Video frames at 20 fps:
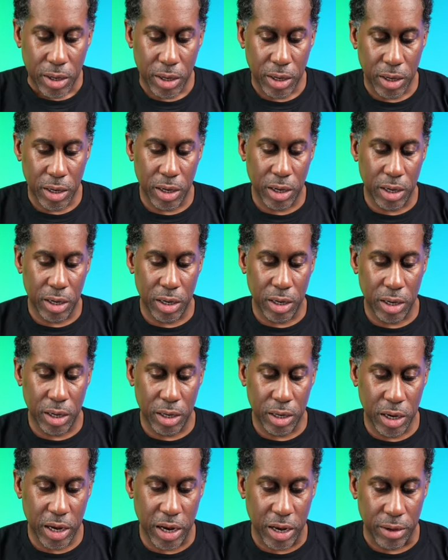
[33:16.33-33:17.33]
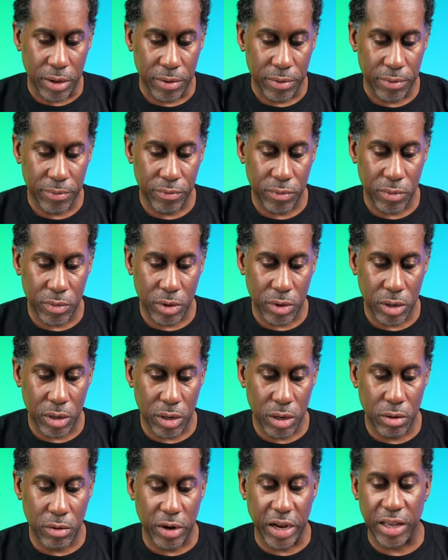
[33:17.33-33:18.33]
And yeah,
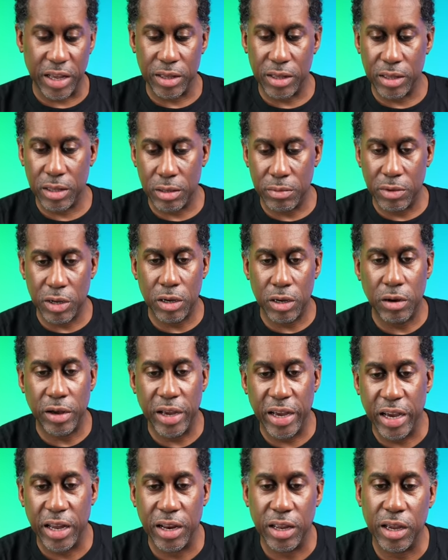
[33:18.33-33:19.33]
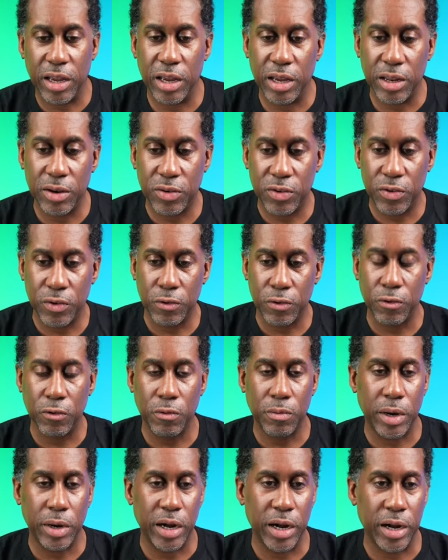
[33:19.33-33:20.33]
all right, let me go ahead into
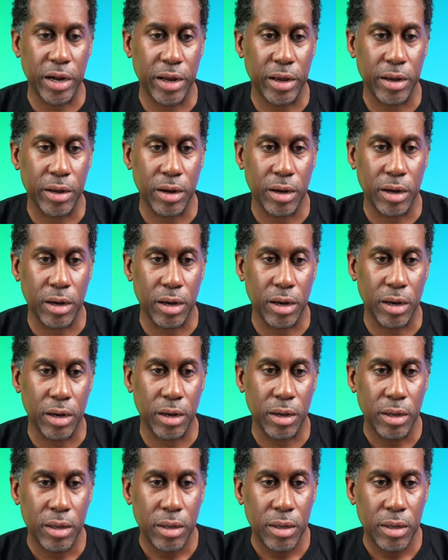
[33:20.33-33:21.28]
my, uh,